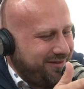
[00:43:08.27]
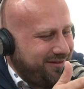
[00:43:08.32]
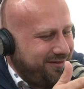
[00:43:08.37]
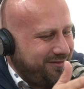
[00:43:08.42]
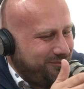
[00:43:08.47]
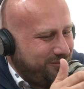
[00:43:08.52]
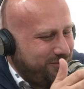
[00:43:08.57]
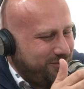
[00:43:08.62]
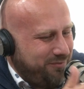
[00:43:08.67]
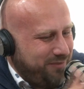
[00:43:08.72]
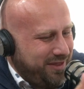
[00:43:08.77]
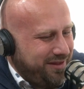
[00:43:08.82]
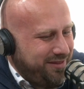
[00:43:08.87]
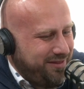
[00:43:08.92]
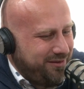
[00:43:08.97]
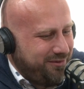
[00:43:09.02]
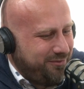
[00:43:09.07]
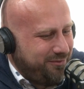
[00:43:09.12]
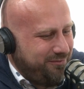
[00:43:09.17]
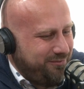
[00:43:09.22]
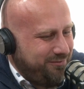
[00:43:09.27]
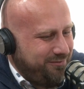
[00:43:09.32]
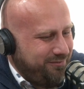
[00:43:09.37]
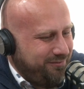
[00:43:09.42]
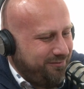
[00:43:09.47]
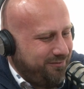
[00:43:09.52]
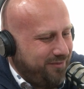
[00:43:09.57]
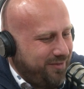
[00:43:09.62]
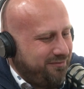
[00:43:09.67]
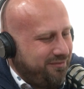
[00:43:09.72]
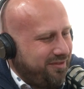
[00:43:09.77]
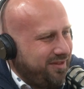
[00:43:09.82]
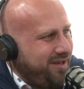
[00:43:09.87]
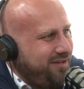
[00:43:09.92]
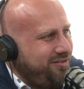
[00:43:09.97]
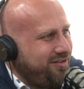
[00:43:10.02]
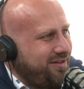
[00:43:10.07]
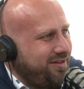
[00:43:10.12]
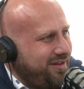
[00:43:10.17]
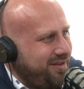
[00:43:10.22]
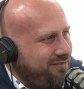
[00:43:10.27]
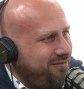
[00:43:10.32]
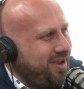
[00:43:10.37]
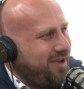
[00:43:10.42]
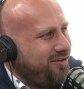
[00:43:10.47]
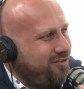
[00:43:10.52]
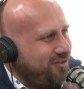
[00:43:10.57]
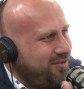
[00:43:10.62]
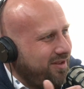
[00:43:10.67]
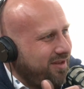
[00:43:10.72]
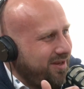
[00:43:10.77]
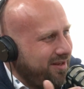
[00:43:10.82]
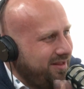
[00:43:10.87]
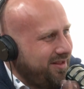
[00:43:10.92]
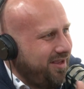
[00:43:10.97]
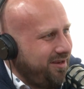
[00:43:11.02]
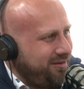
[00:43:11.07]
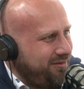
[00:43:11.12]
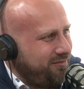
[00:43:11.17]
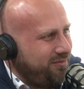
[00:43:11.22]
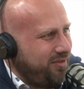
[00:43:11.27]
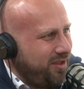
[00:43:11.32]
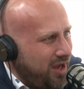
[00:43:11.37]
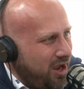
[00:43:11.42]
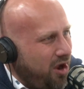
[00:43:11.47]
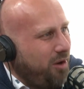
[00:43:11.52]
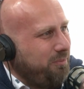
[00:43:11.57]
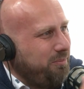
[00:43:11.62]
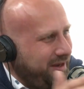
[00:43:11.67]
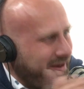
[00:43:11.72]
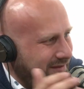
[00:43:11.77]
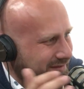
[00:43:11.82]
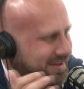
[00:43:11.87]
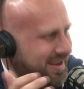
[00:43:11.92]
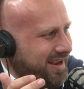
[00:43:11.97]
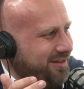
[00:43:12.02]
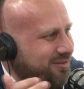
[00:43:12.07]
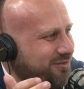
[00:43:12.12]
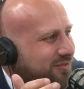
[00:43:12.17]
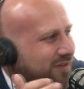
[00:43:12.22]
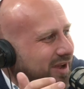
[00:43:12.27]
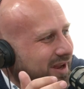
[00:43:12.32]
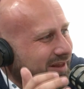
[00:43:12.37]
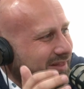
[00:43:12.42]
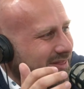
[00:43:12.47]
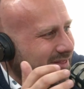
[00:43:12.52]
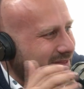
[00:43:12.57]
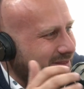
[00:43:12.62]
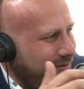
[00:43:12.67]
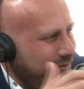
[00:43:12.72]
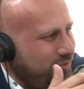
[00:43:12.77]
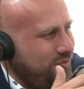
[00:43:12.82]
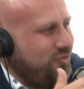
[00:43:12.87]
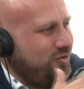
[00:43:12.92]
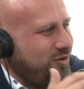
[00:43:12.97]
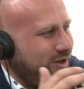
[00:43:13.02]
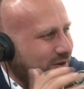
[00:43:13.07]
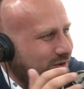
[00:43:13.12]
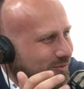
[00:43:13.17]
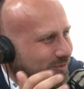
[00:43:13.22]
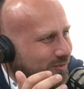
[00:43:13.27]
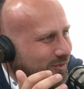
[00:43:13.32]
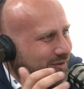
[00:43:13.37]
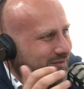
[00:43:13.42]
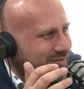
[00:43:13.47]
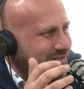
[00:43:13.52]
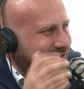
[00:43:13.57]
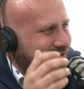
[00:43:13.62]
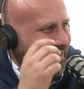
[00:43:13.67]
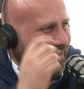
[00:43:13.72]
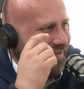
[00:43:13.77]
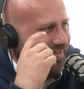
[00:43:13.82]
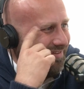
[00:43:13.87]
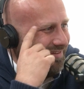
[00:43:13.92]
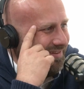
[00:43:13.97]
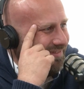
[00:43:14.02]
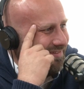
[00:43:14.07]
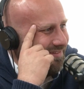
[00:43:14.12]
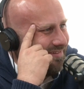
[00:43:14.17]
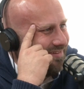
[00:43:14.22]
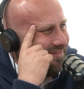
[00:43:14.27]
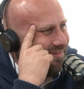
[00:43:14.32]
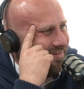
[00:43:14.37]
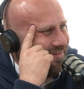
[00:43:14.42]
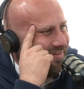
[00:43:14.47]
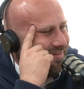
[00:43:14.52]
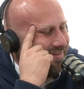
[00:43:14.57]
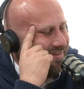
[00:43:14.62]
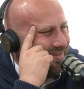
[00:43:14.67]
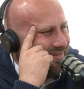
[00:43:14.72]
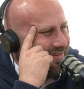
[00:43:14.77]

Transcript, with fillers: will be the revelation that they've actually like they are being sanctified in their journey towards Jesus. Mm-hmm. Mm.